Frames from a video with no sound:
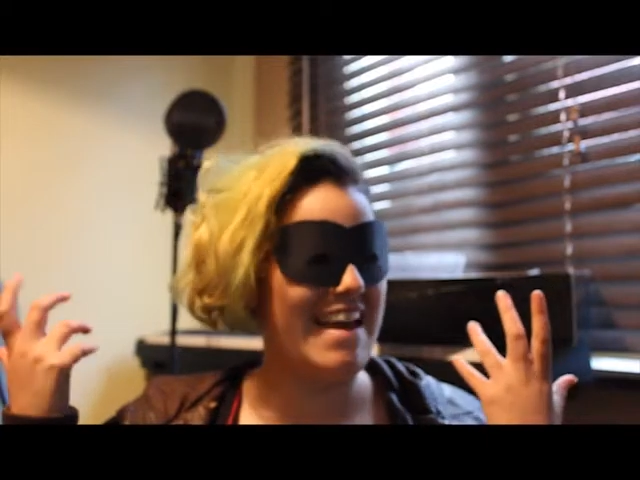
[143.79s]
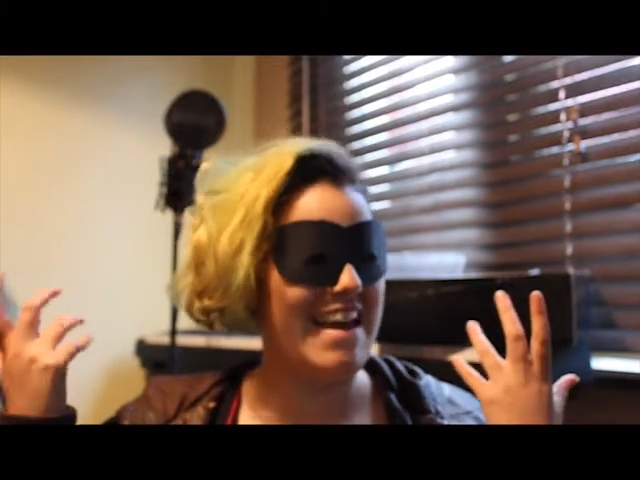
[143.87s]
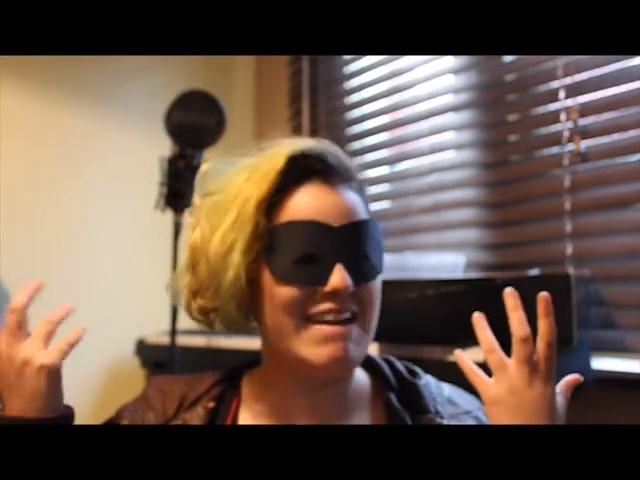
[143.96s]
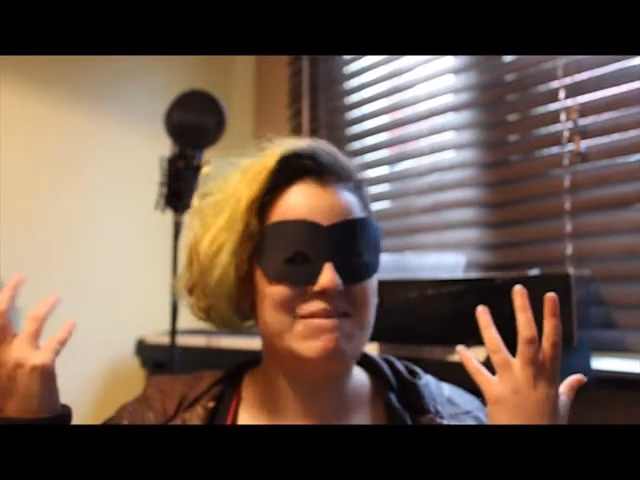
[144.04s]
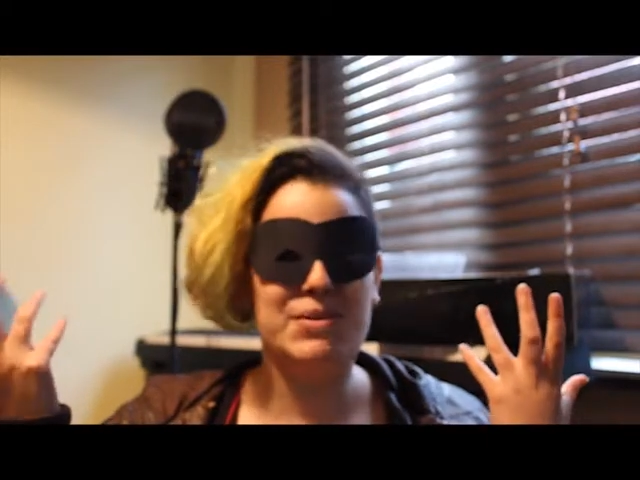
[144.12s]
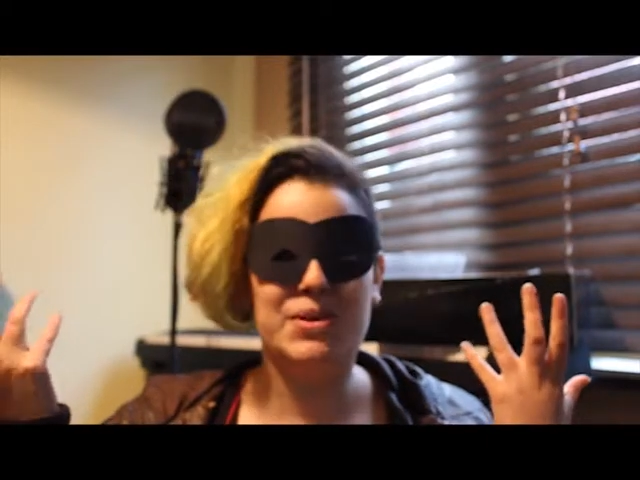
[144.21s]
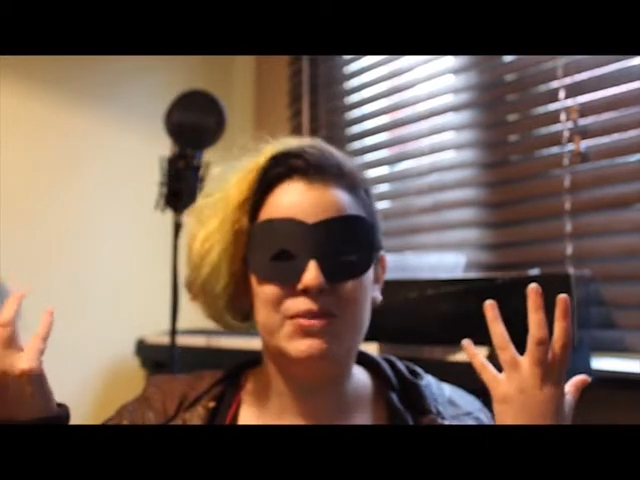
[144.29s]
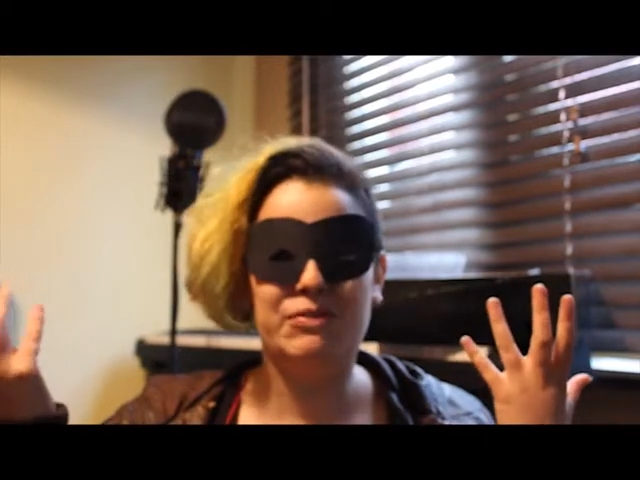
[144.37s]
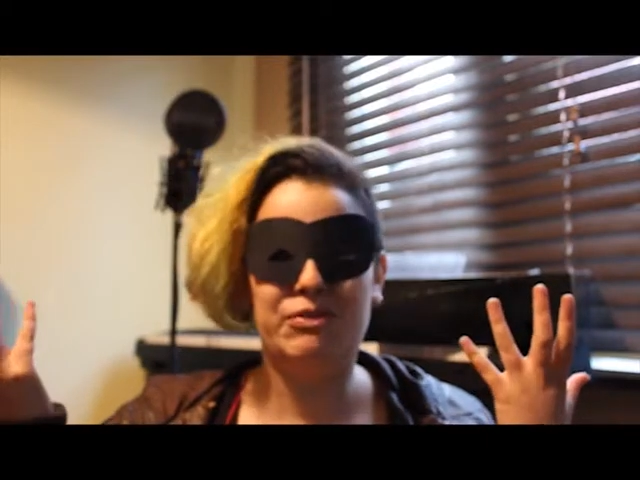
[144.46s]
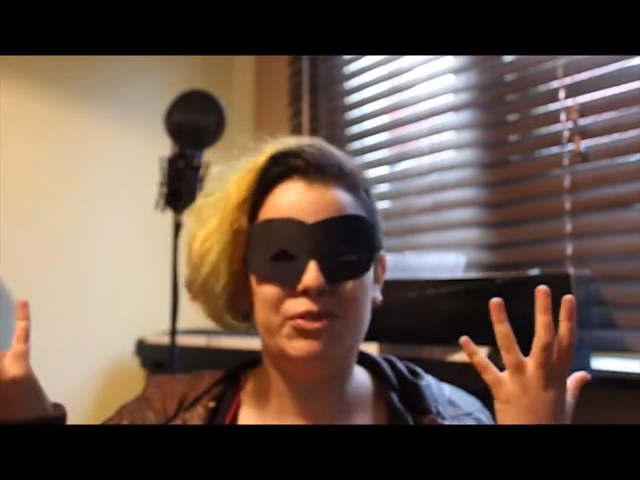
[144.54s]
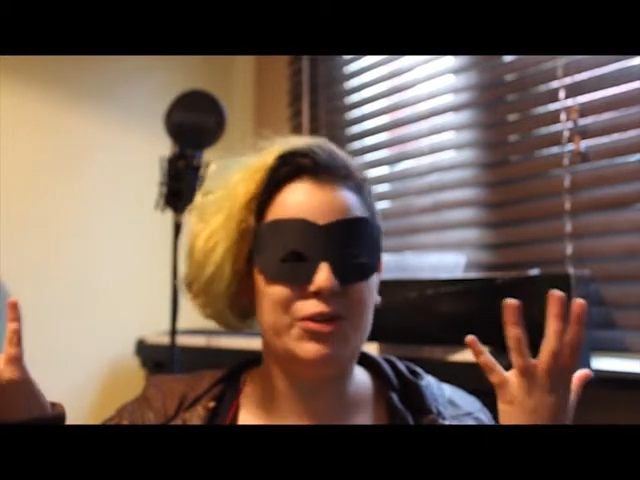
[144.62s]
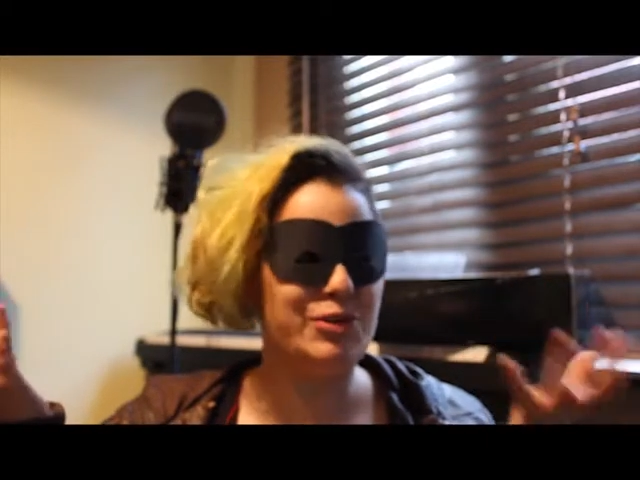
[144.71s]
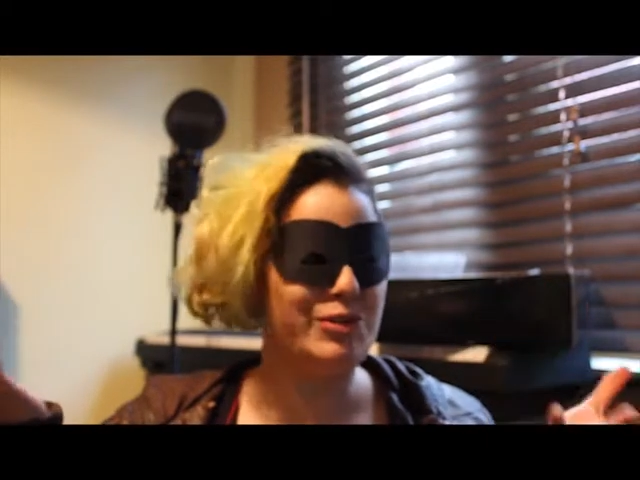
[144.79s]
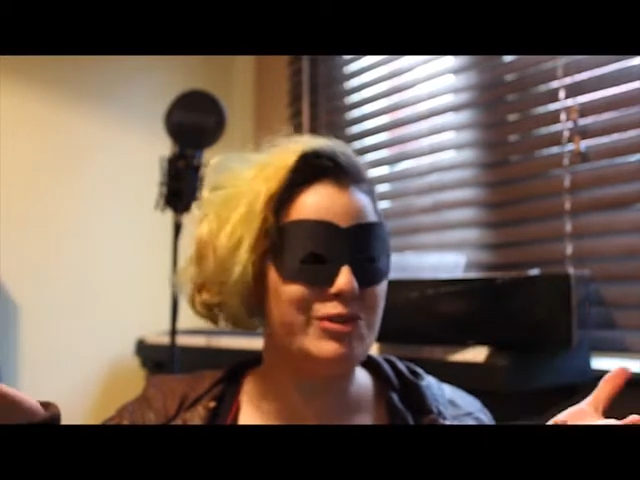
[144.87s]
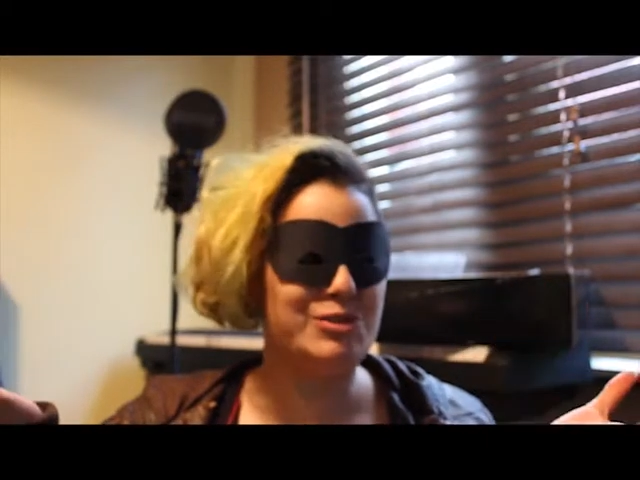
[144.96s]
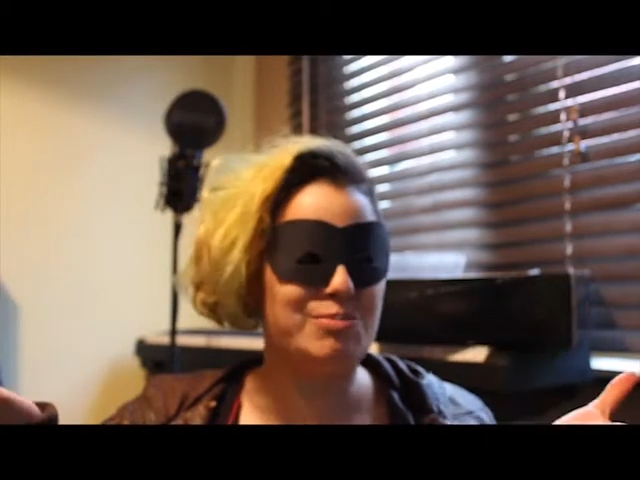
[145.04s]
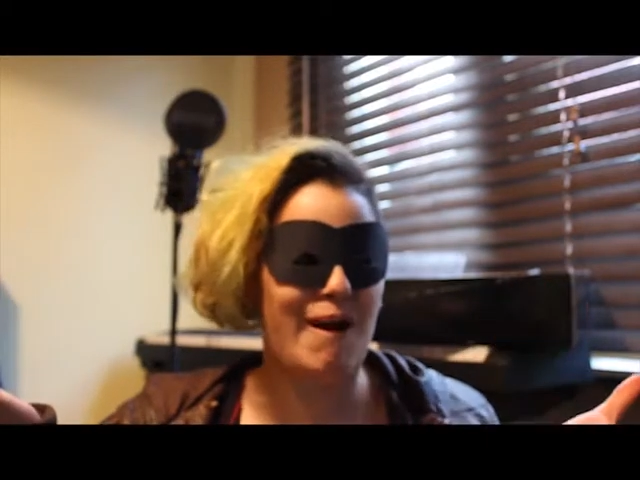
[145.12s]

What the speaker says: am confused